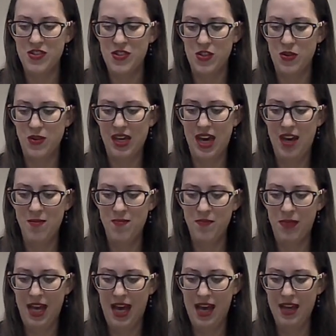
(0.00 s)
So you
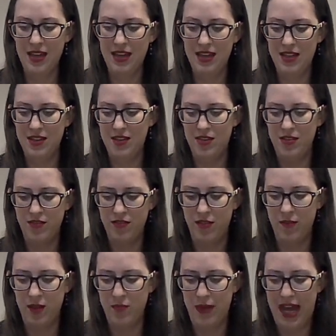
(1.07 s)
come back
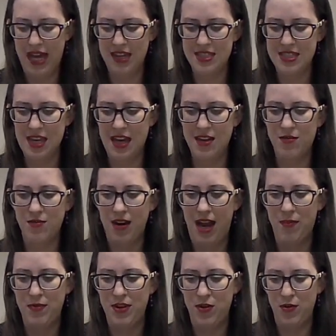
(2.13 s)
from the back side,
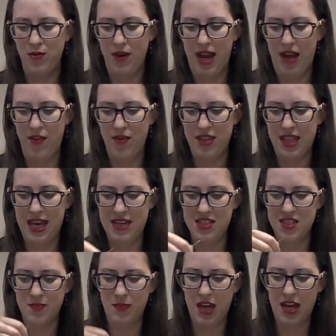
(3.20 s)
wrap it around
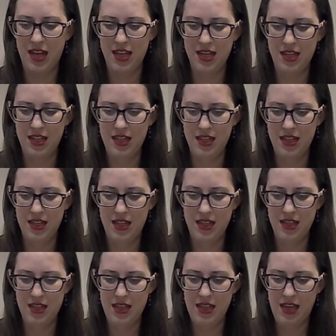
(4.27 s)
that spine,
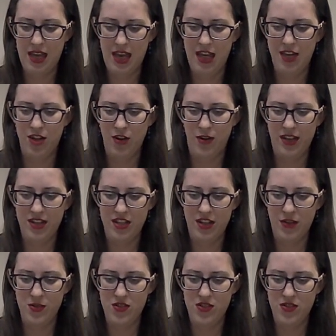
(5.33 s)
and you're going
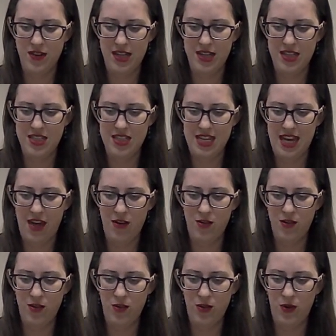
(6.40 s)
to go straight
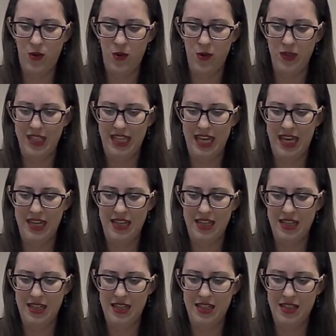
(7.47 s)
down through the hole again.